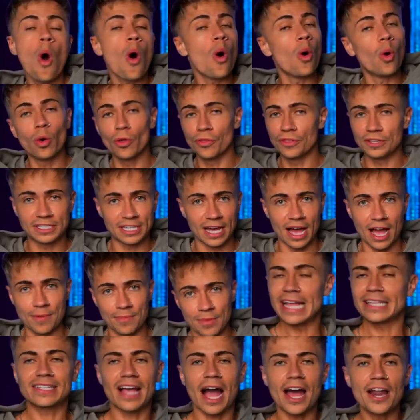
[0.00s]
all the time.
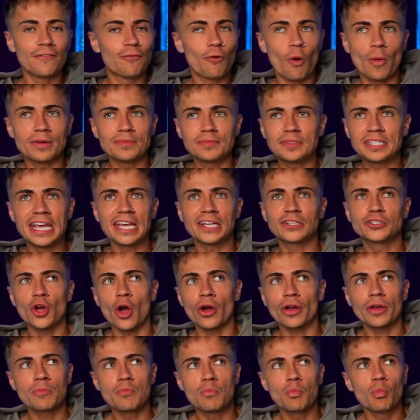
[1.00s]
It's kind of what
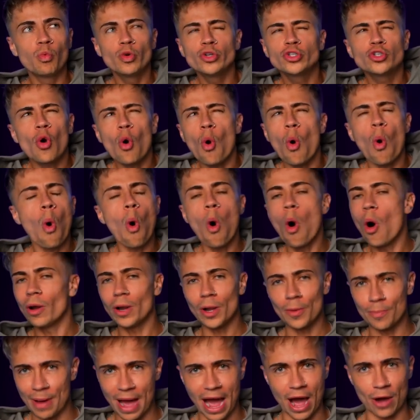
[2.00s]
TikTok was all
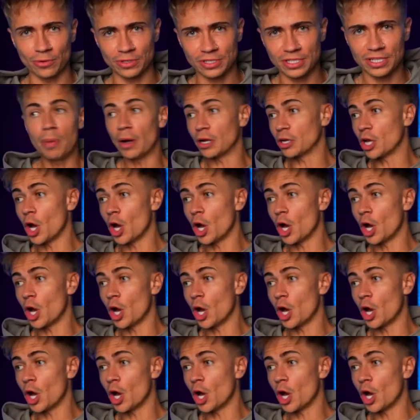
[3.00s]
about. But